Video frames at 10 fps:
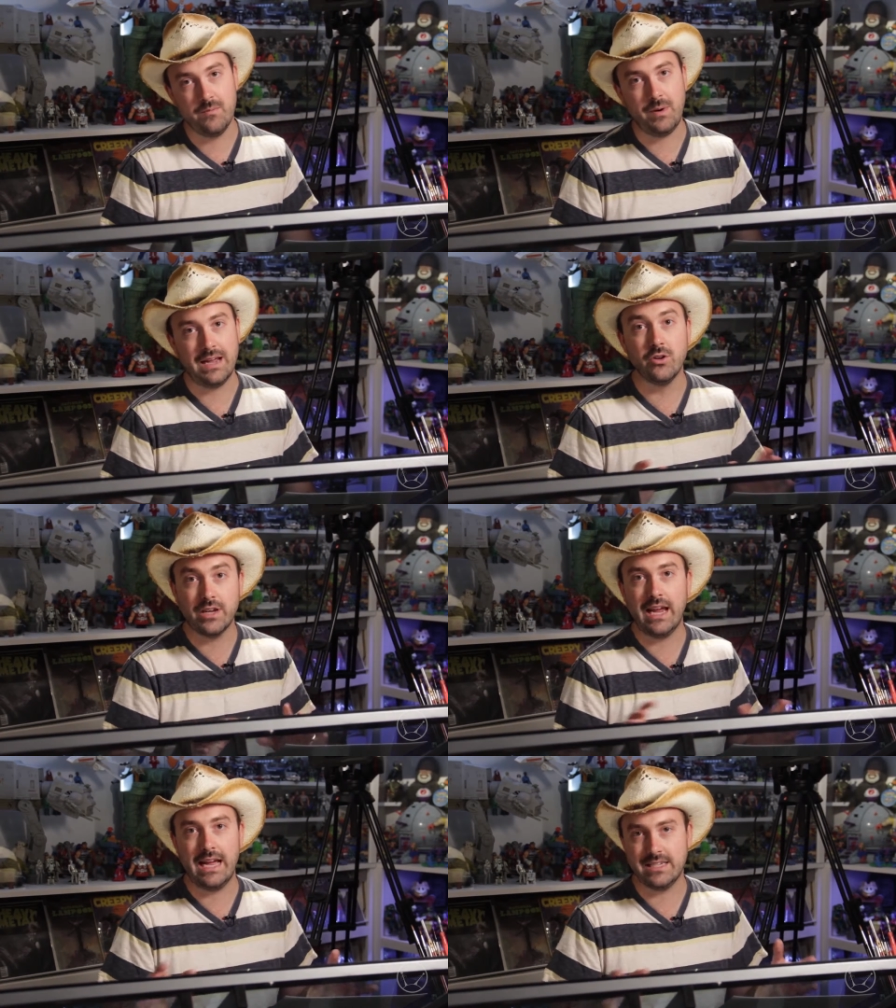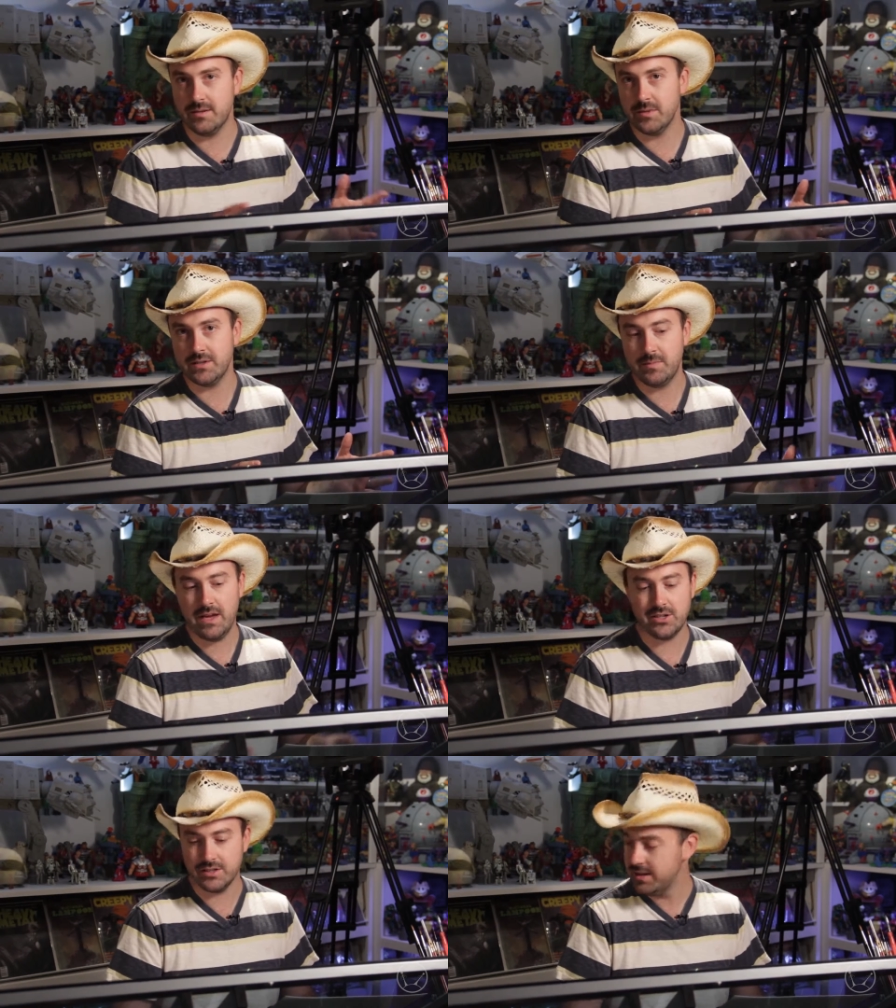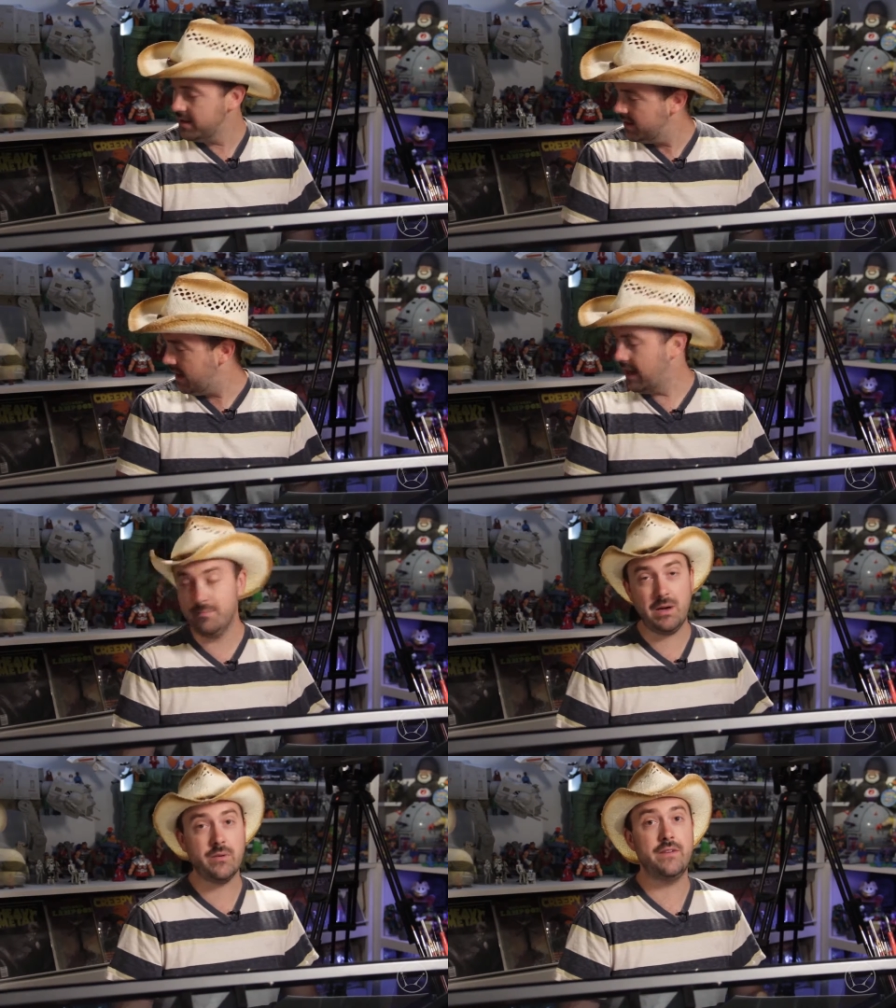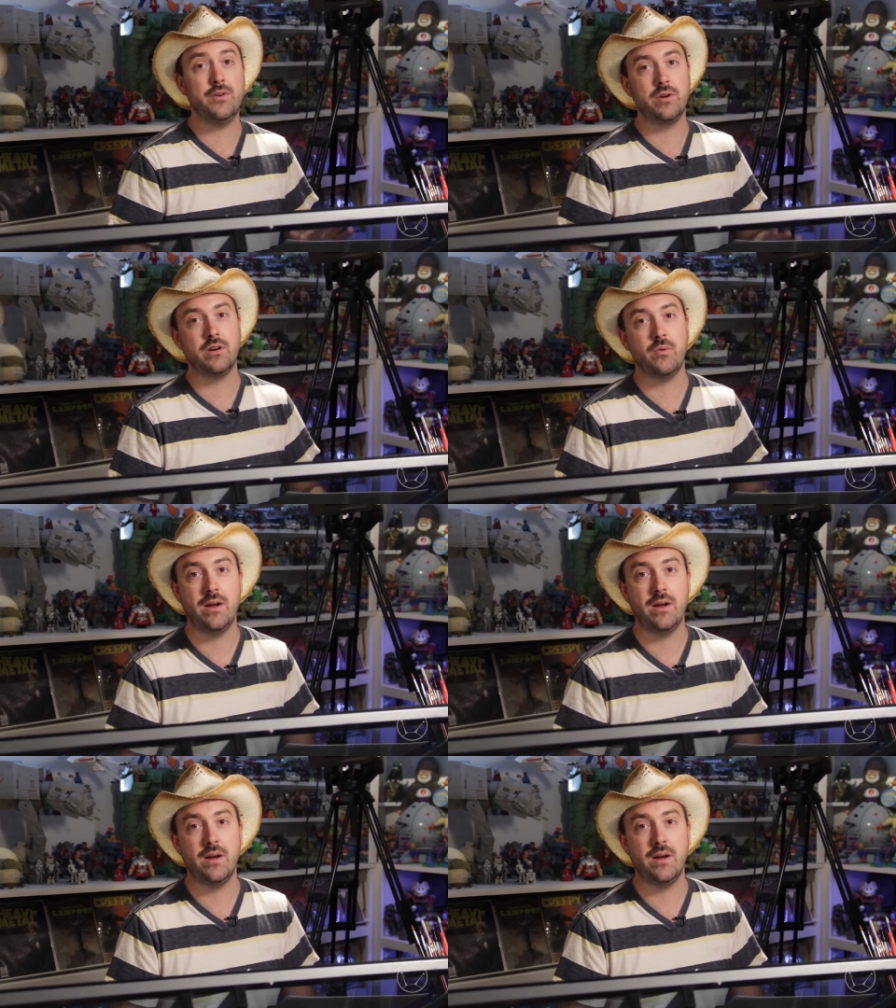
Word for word: by looking at some of these pages. And by the way, if you're wondering